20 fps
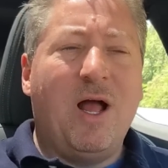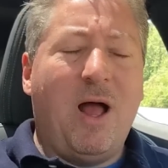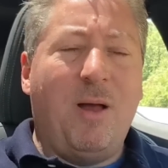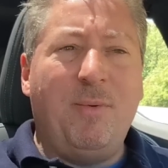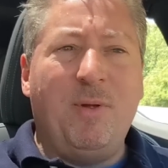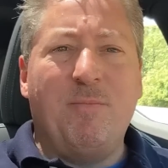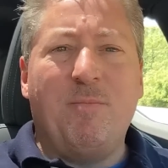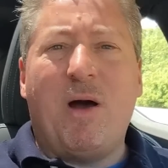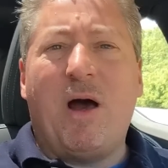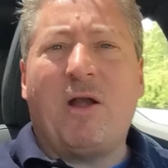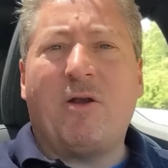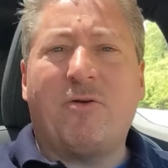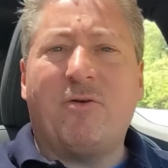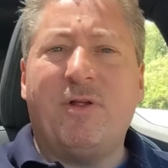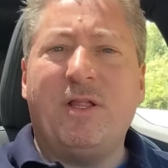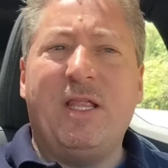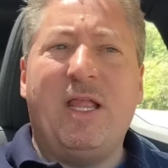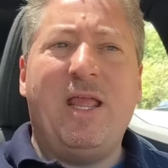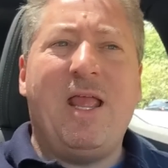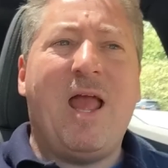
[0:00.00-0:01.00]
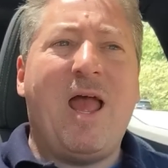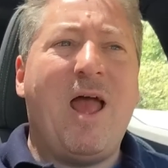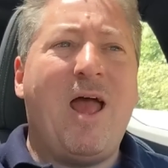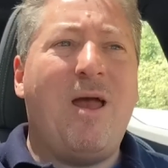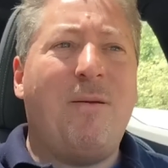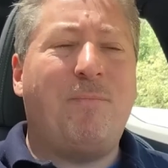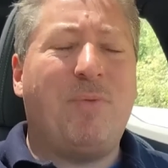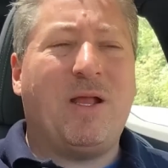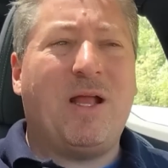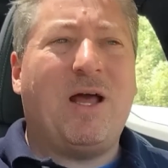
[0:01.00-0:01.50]
I've been monitoring the
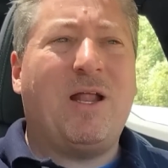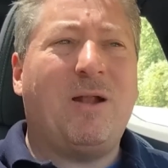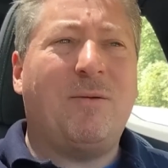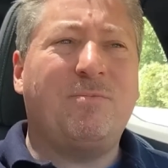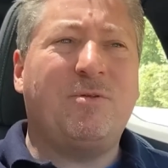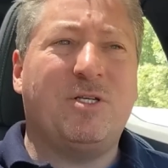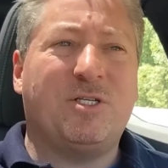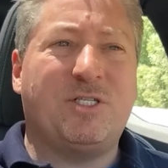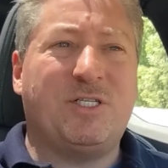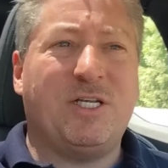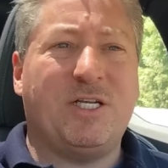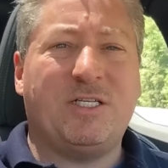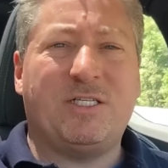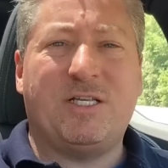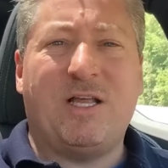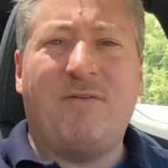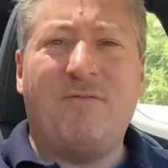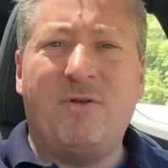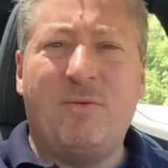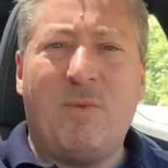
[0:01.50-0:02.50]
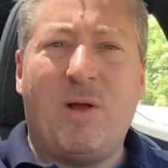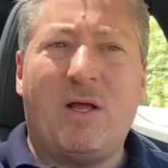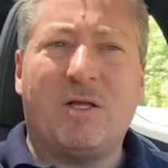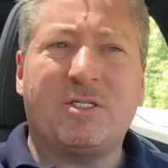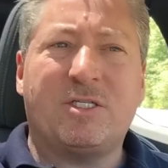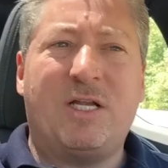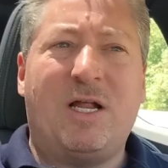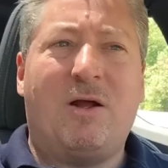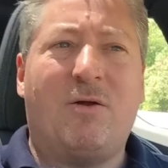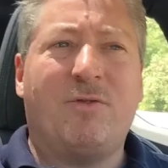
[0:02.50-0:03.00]
app. It got up to 6-7
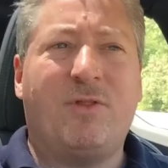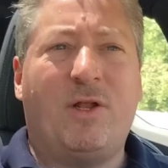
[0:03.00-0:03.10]
miles an hour.